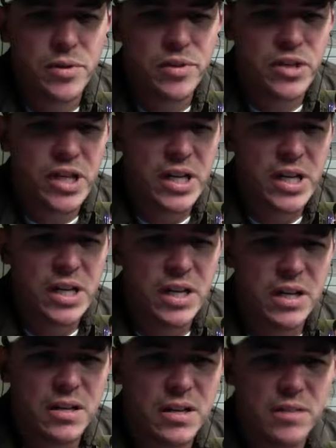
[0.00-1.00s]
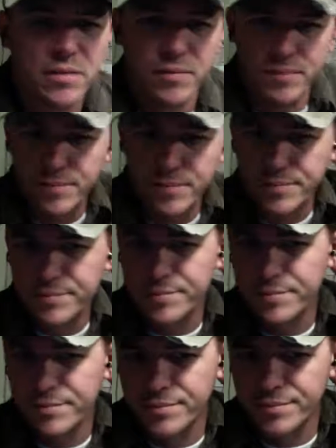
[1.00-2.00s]
are checking in
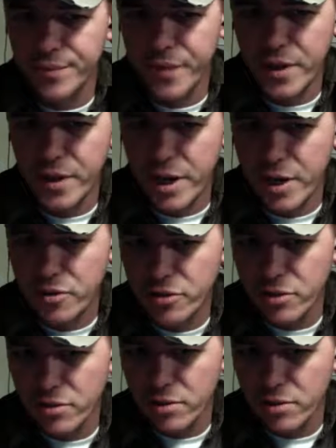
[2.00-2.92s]
the Nitro